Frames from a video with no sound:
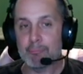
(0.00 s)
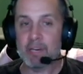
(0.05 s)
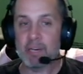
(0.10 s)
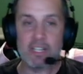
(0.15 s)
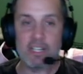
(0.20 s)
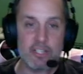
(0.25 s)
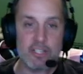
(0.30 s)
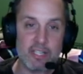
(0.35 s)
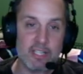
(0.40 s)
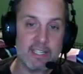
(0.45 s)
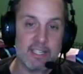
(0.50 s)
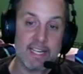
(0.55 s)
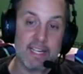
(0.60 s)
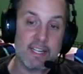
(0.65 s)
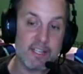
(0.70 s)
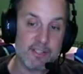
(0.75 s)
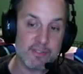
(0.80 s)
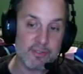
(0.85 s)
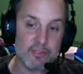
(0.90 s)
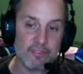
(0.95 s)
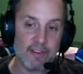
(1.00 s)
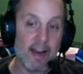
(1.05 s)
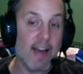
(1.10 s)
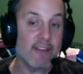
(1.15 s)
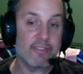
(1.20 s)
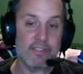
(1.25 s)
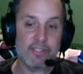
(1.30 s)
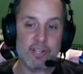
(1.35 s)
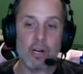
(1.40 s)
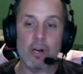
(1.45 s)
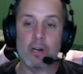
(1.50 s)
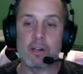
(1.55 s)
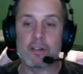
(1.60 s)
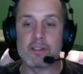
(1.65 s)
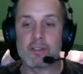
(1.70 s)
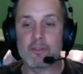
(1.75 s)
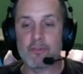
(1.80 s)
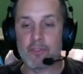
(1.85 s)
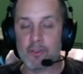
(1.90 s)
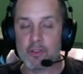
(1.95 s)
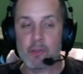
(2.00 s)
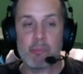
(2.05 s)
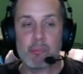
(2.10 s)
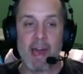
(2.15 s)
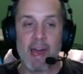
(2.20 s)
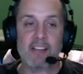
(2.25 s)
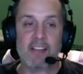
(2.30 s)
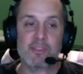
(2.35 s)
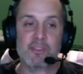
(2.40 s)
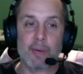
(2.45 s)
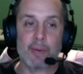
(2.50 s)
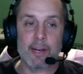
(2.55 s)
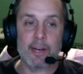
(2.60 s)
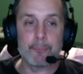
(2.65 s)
button you need to survive a turn for the backswing.